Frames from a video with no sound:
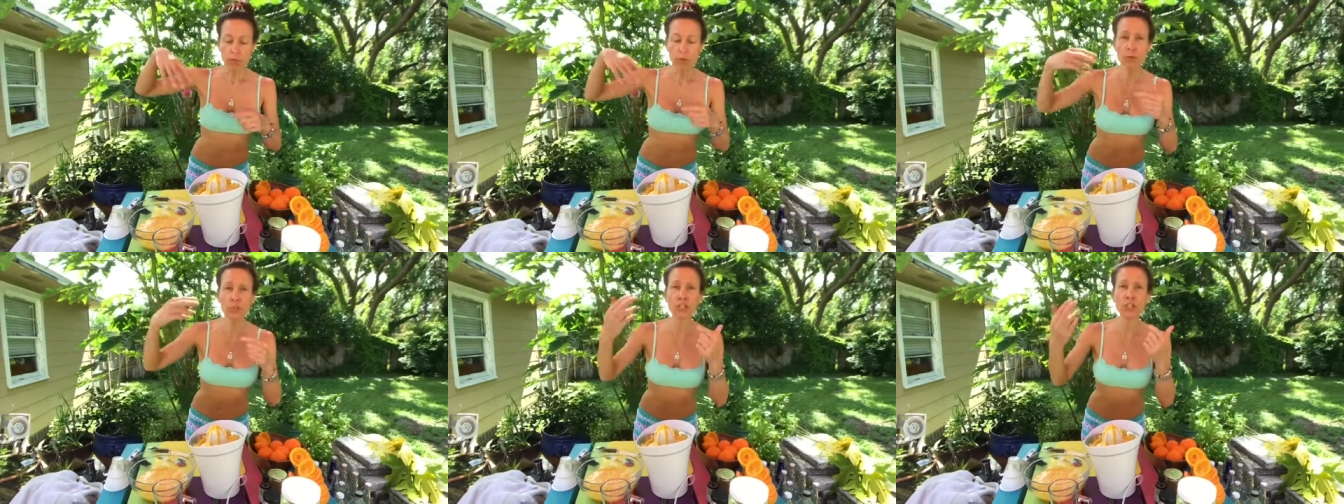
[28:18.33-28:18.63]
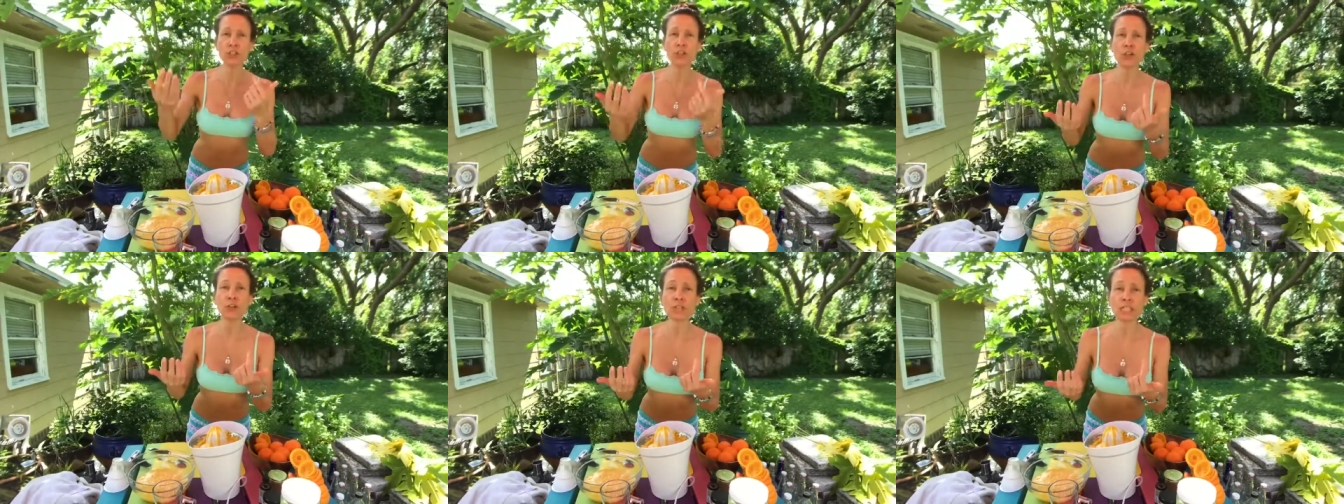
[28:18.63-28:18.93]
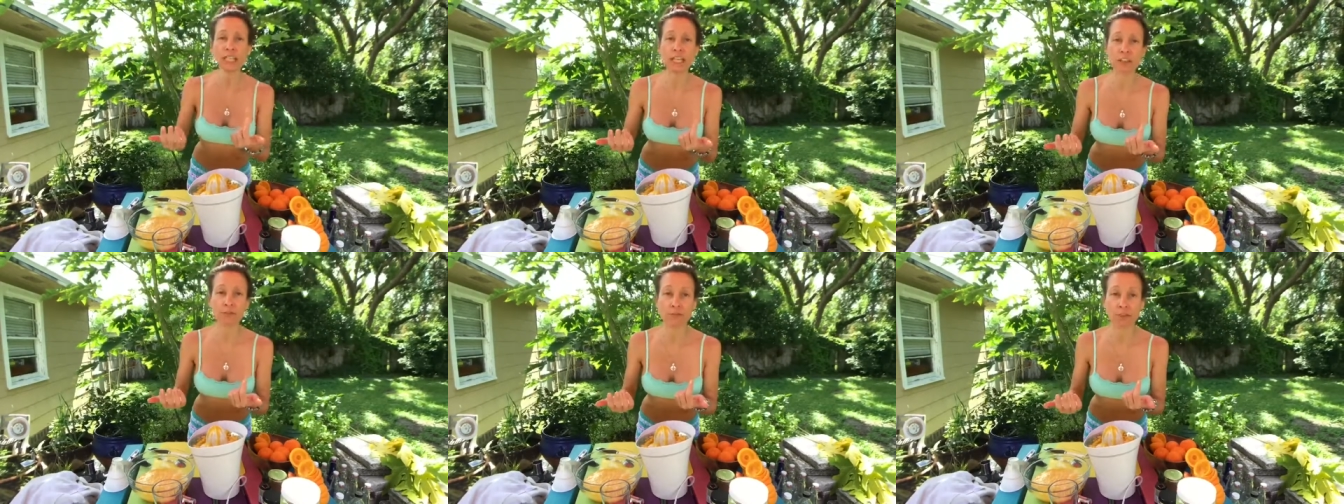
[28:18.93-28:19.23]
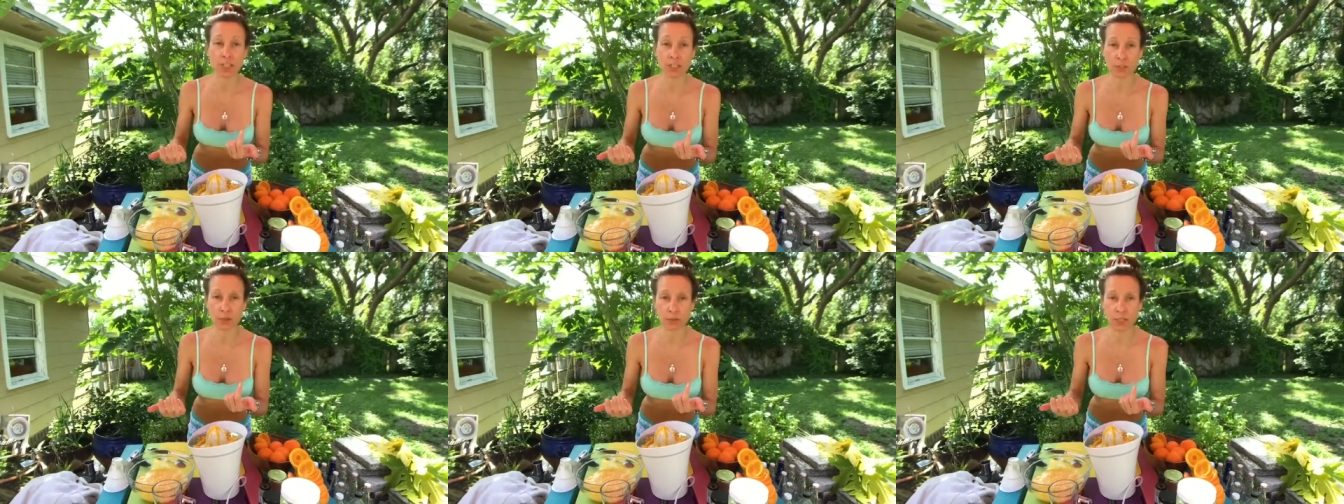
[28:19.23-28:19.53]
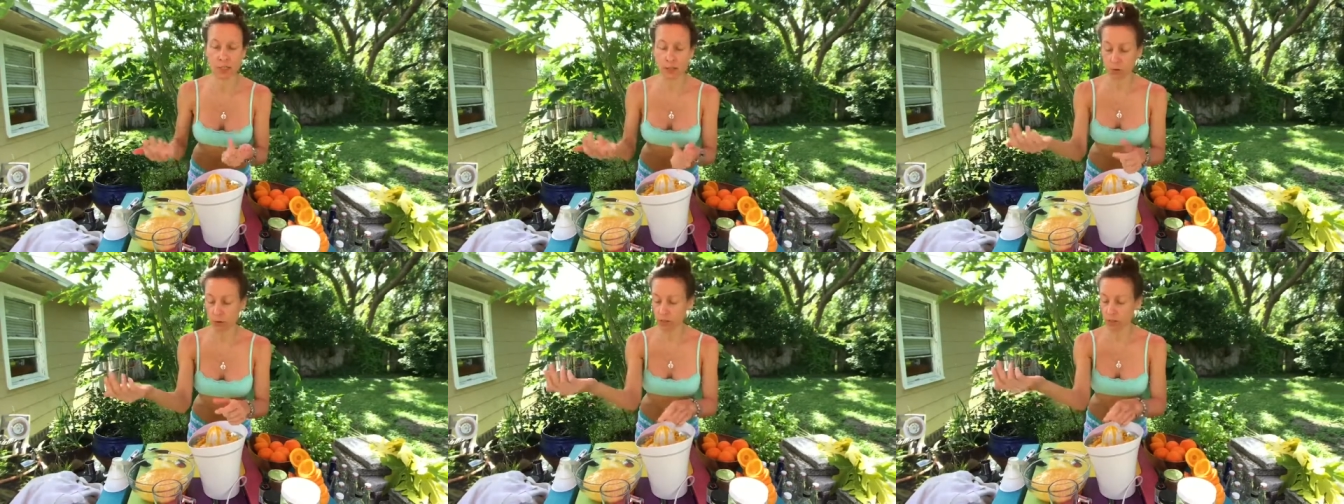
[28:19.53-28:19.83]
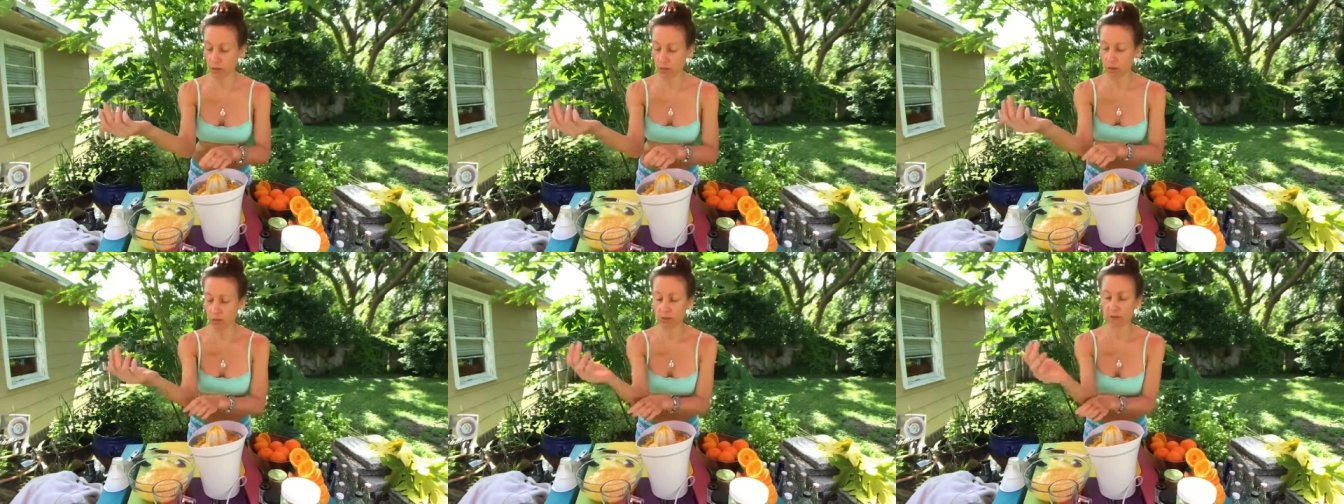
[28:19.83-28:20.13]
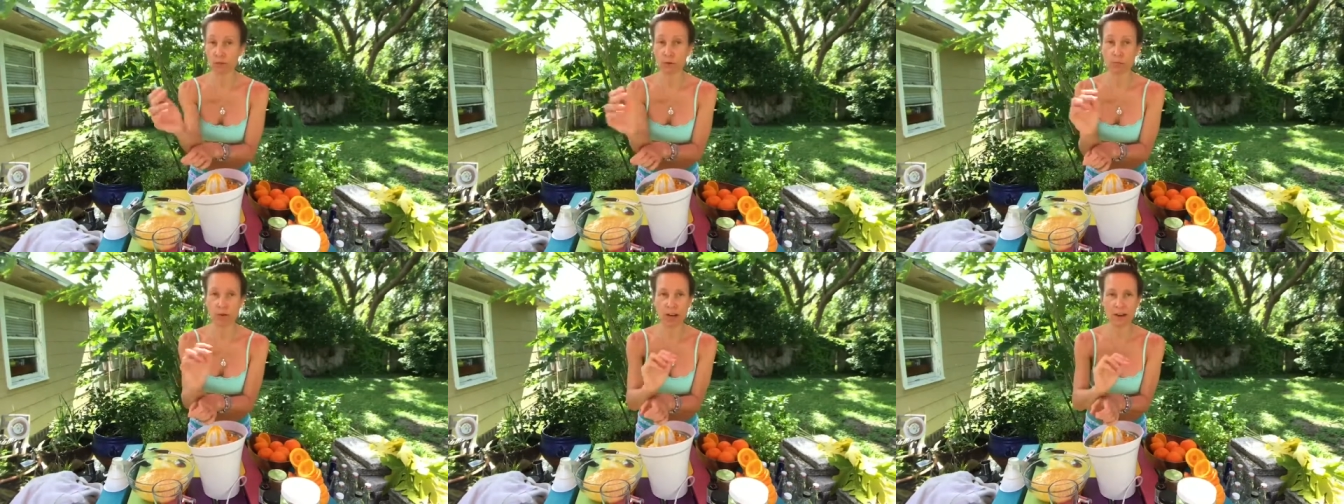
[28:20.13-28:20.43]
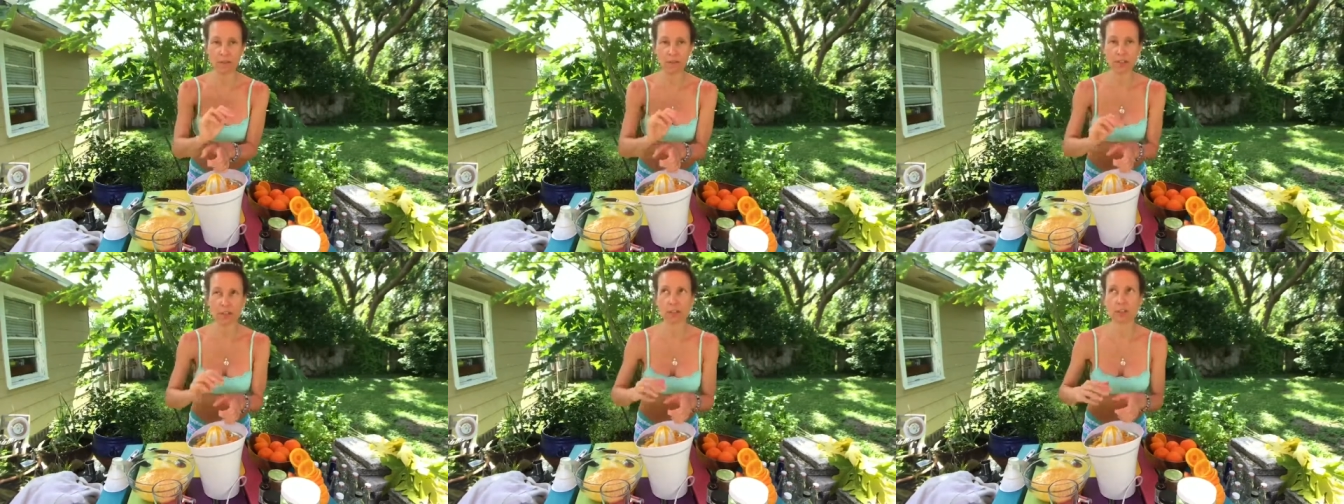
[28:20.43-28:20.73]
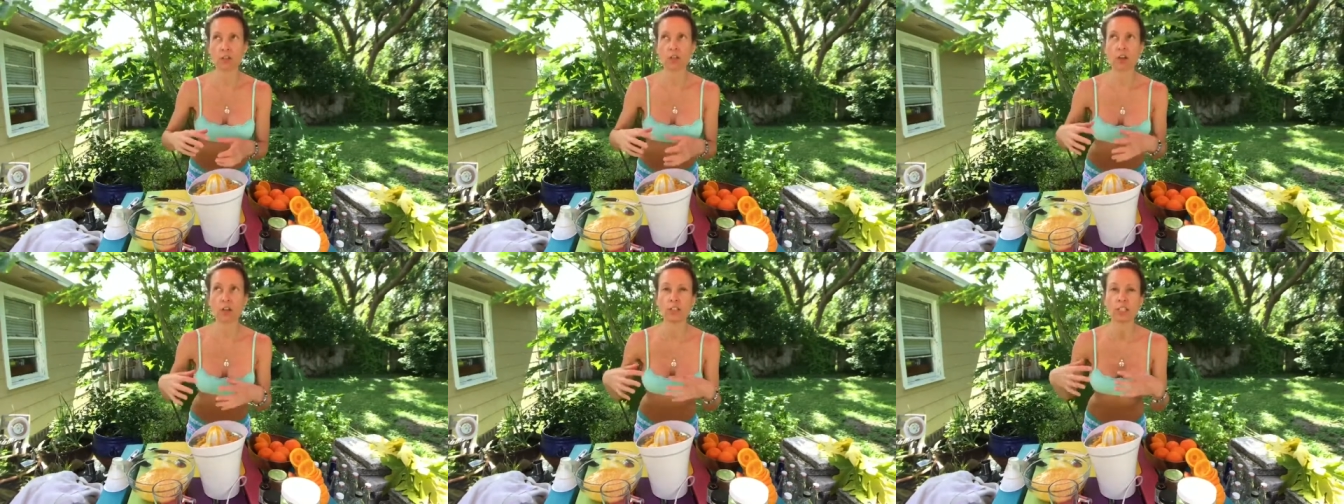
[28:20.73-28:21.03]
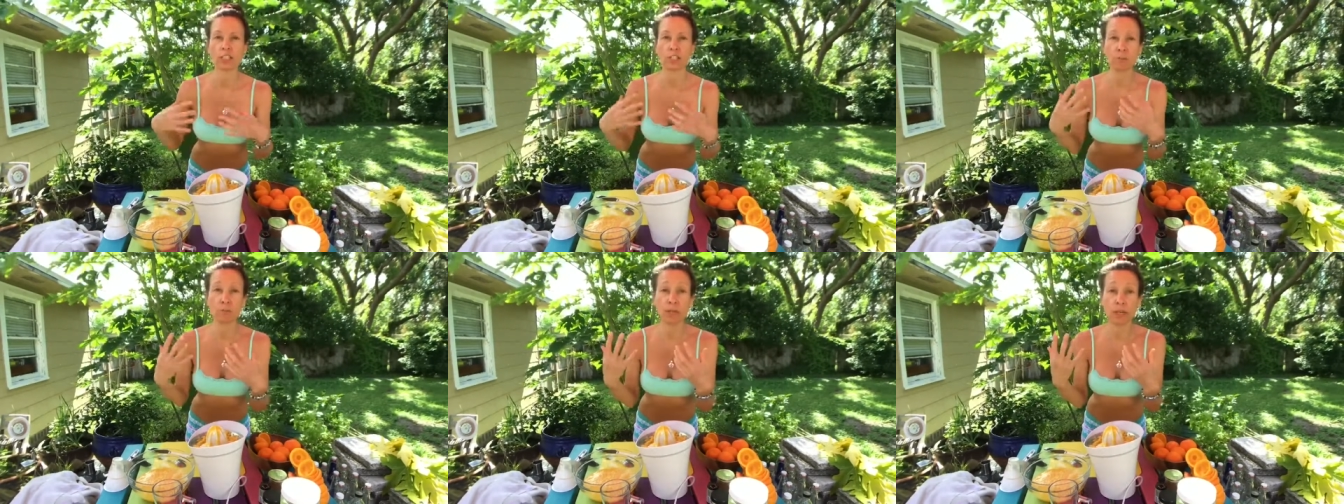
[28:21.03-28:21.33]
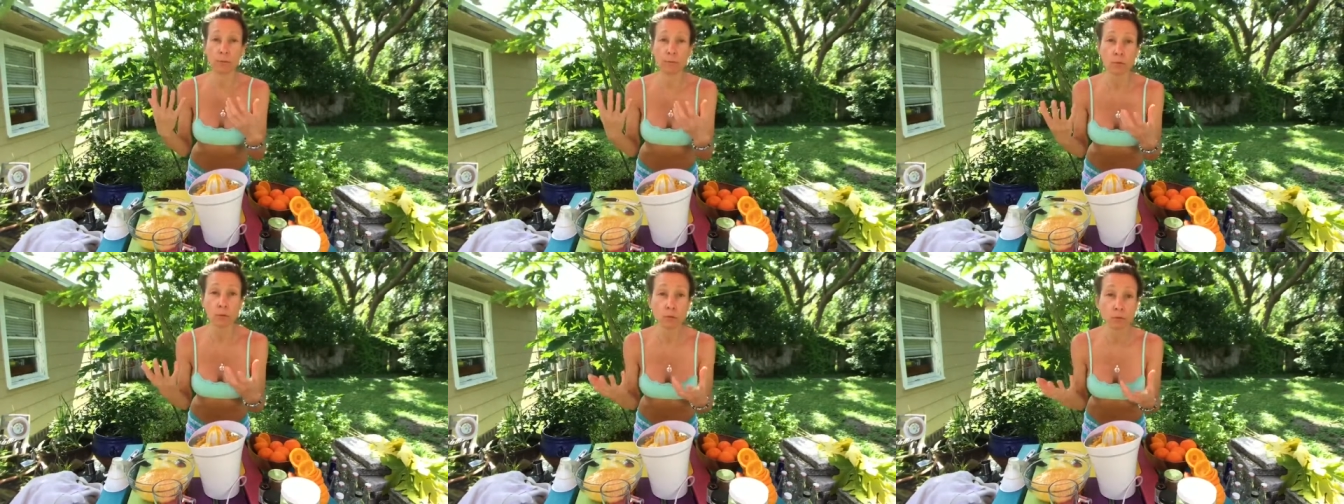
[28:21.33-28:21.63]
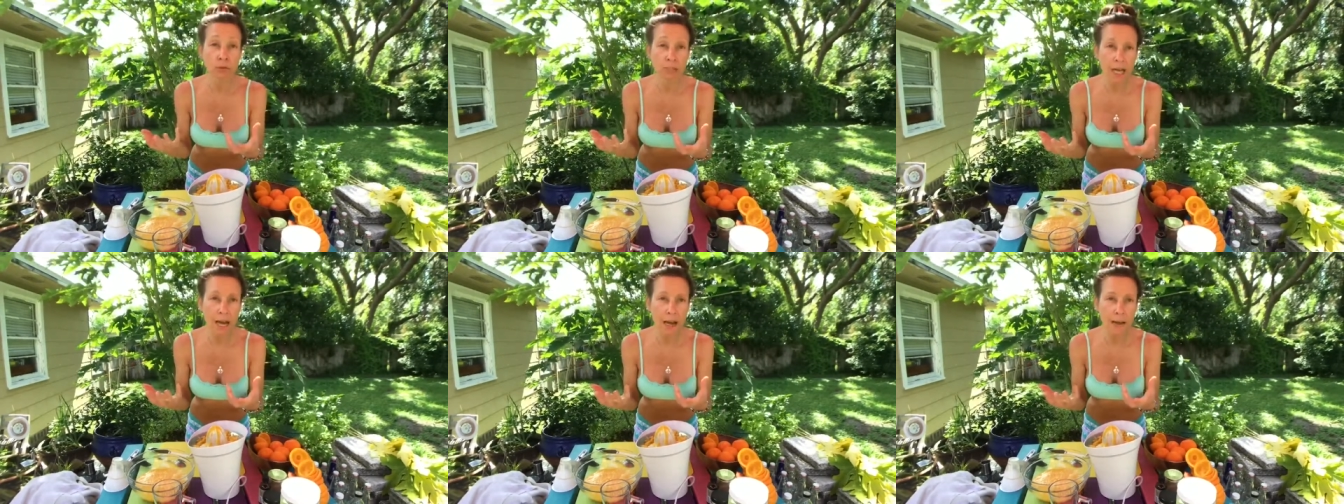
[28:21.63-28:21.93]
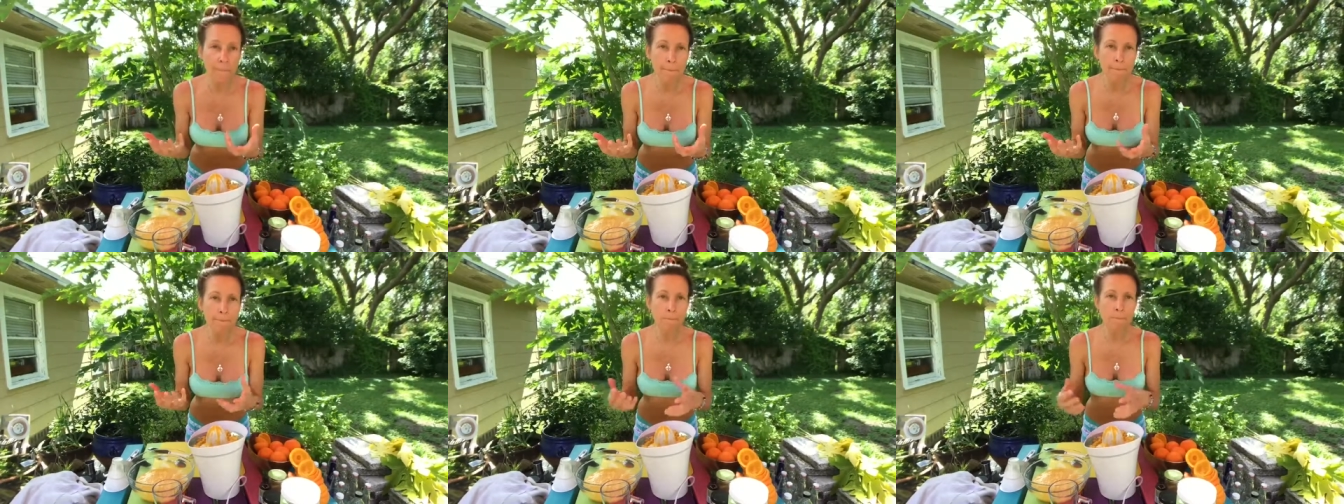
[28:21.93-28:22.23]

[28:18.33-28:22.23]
when you go to get a fresh squeezed orange juice for breakfast, it's called a spremuta,